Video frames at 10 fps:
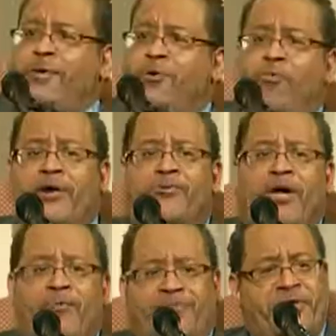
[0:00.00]

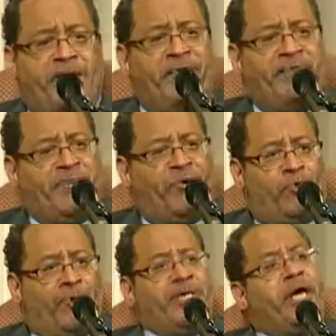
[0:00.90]
Wondering what the young people
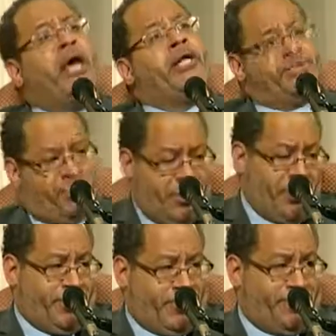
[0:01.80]
were engaged
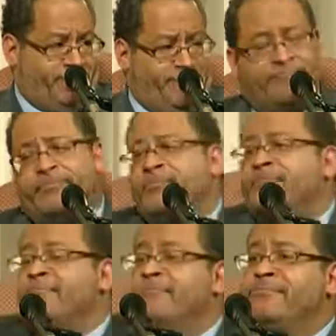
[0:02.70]
in.
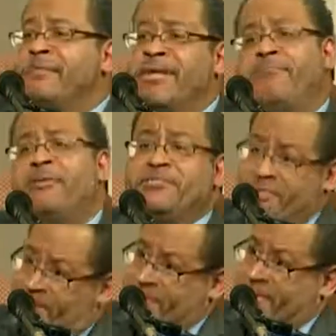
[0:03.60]
Let me see
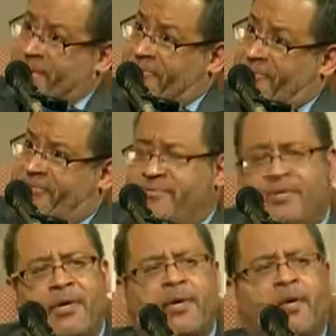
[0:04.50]
myself.
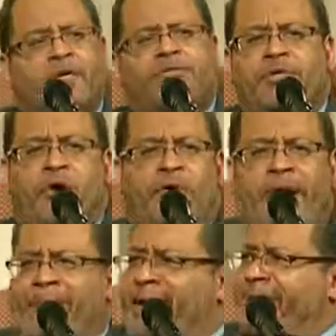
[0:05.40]
So
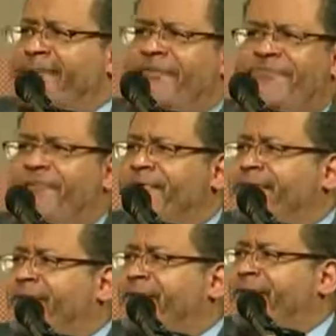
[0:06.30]
I'm out there,
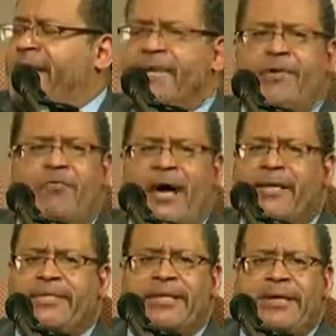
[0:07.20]
4:30, and a white
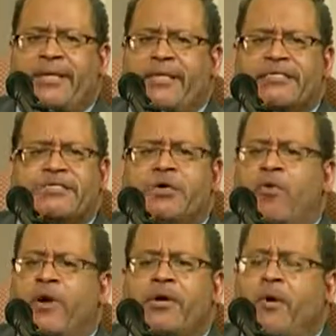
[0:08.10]
kid is
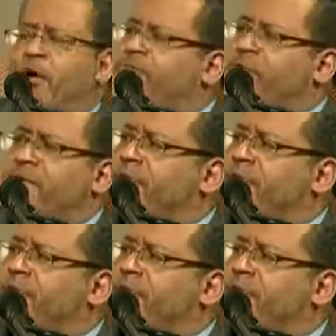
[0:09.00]
going off on the